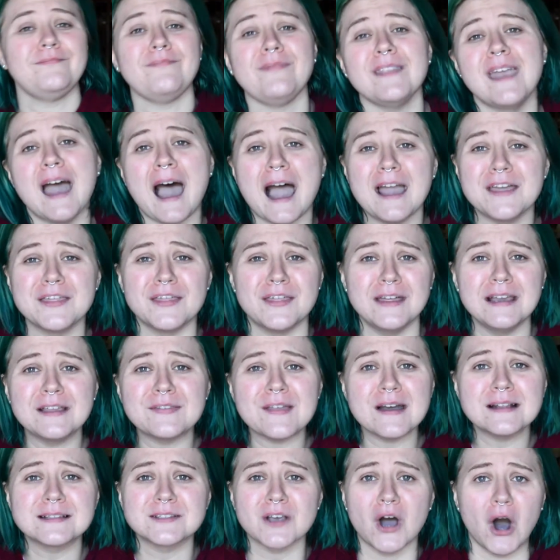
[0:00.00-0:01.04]
I think
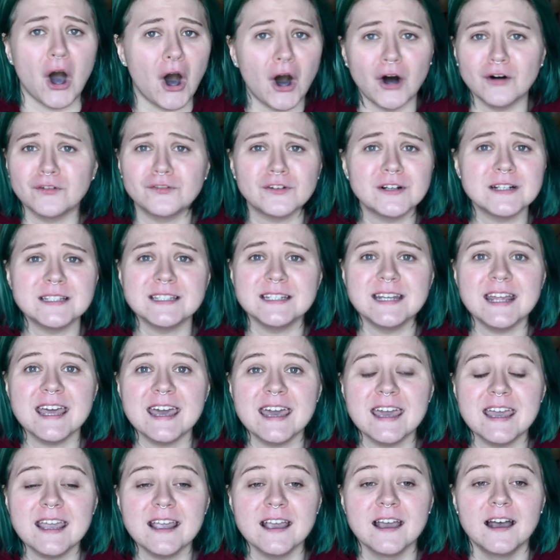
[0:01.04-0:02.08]
that's all for
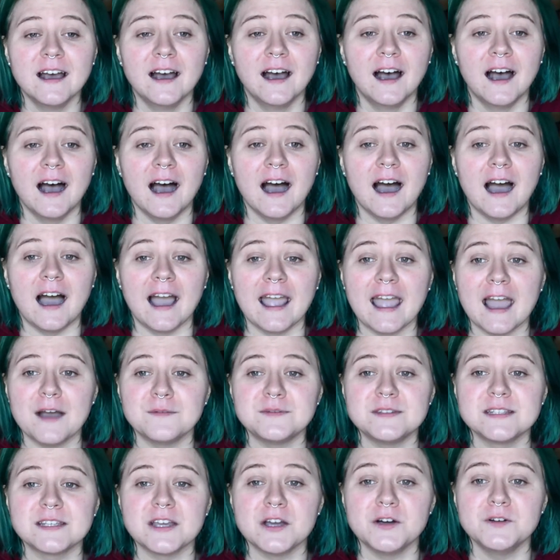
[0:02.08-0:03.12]
today. I have
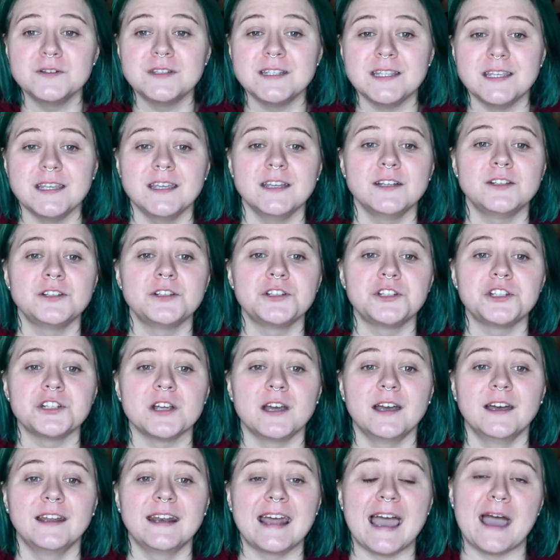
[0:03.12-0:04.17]
to go teach
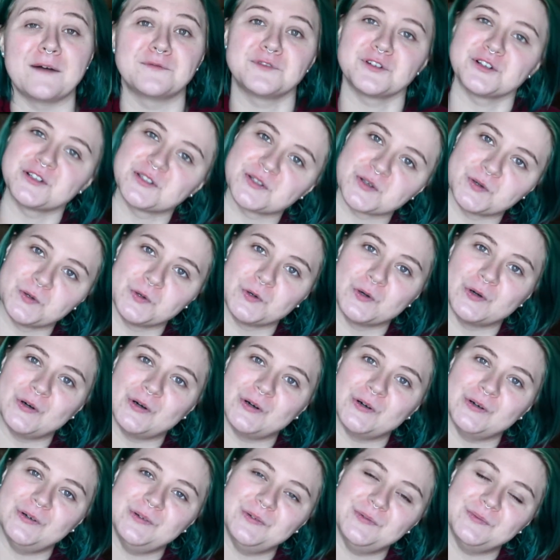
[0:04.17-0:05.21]
an
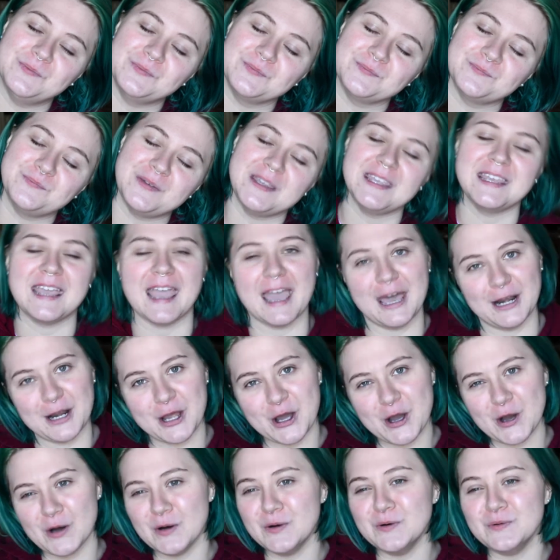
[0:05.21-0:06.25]
after-school
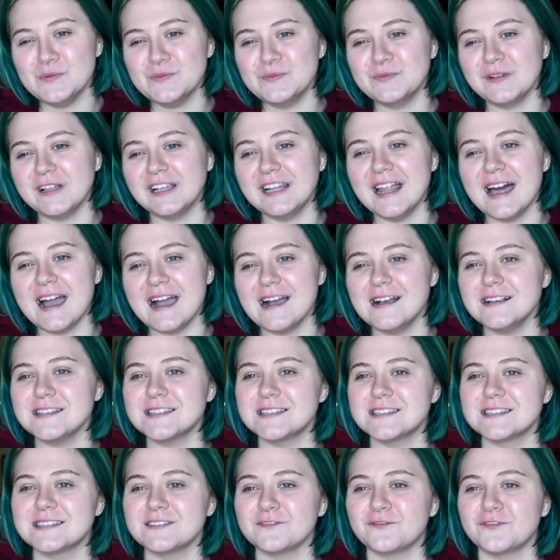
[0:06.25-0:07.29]
piano
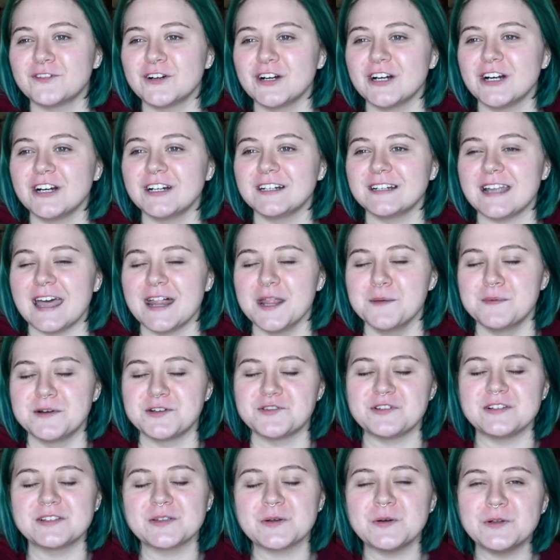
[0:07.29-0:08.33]
class for
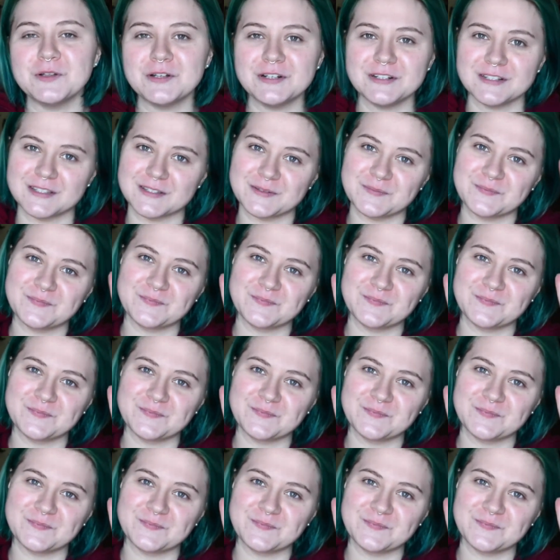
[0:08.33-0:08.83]
elementary schoolers.